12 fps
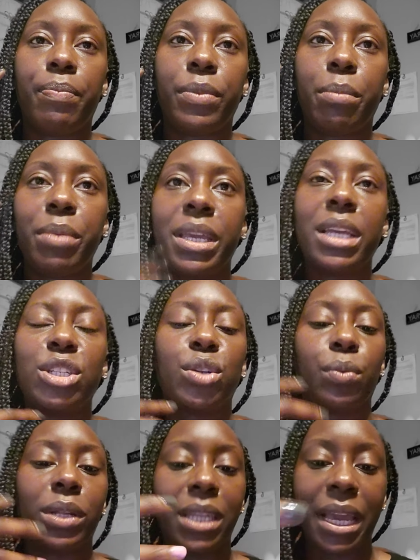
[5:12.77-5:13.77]
begin to
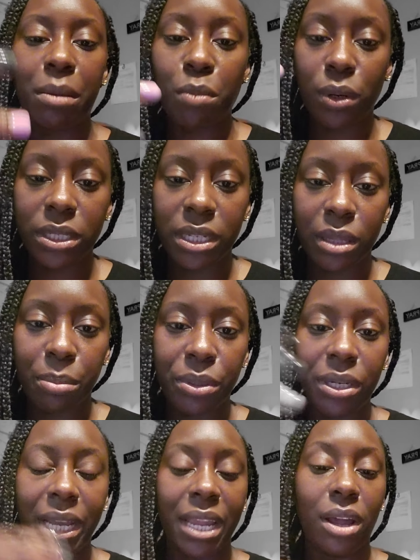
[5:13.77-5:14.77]
relate more to the
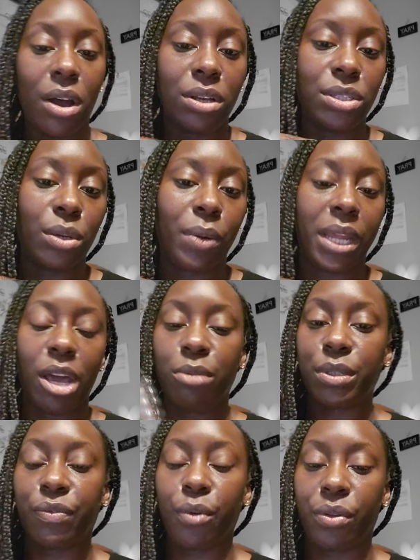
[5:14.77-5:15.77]
book. And also it
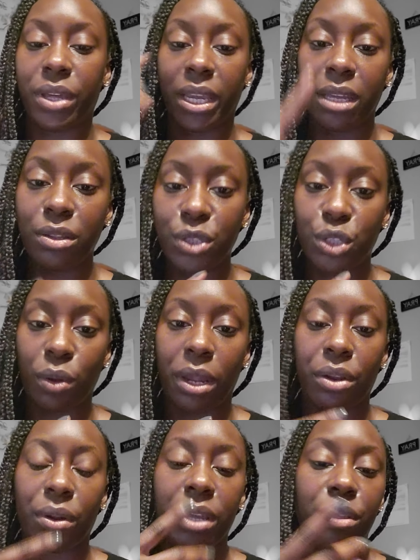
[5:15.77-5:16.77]
helps for the
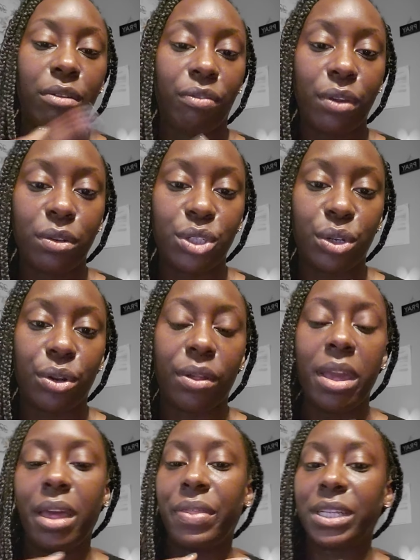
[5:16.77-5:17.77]
illustrator in the future
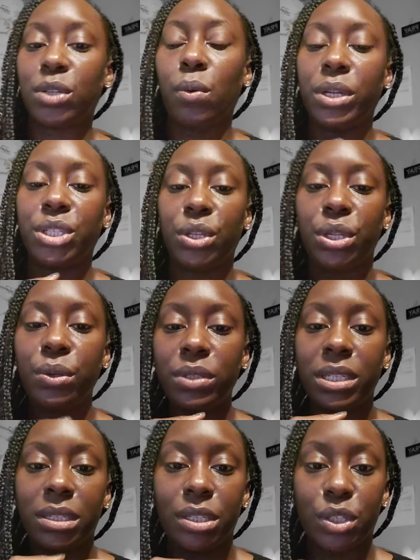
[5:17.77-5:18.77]
that's going to use
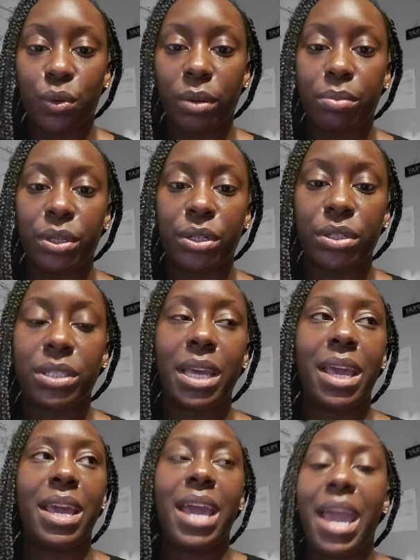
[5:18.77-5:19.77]
these descriptors
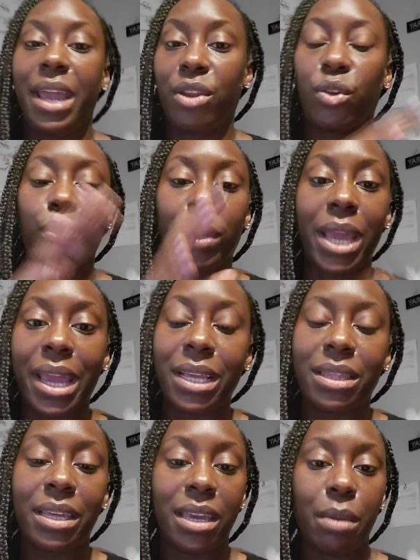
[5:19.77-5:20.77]
and create
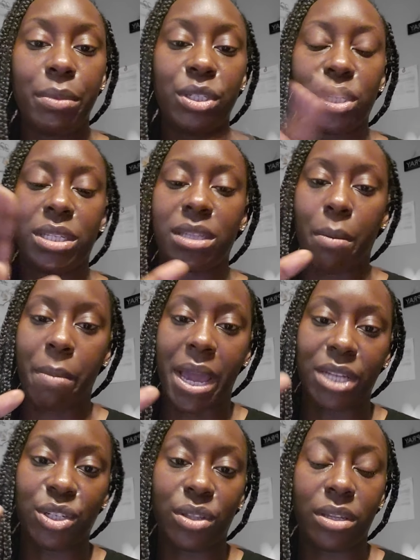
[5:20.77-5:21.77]
the images to
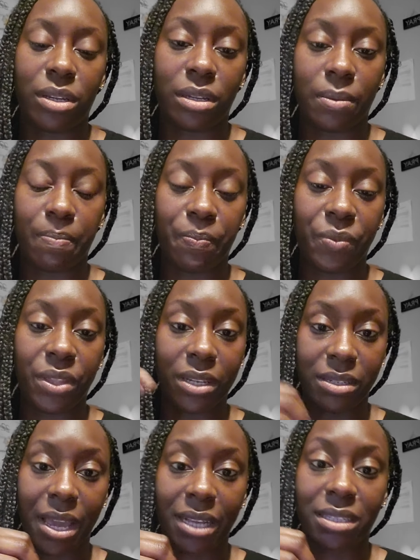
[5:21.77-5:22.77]
match the
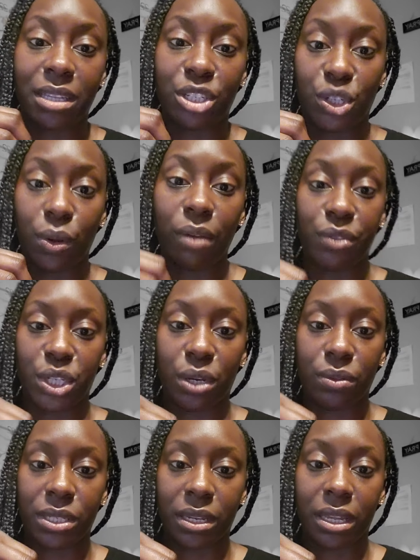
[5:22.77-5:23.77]
text that you have
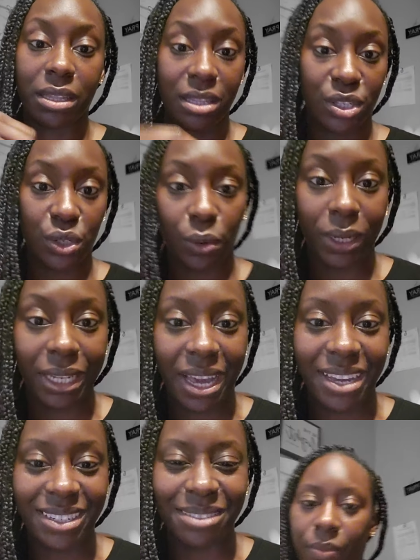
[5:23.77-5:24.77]
chosen in the
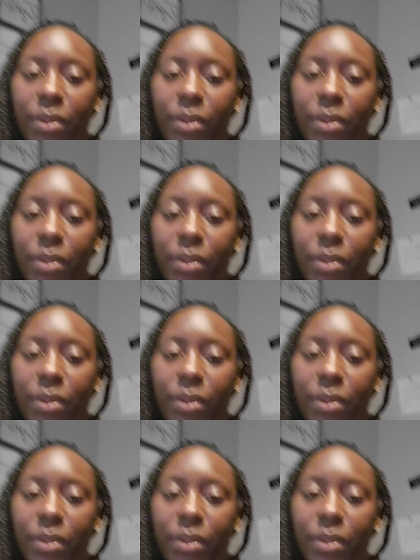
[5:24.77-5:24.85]
storyline.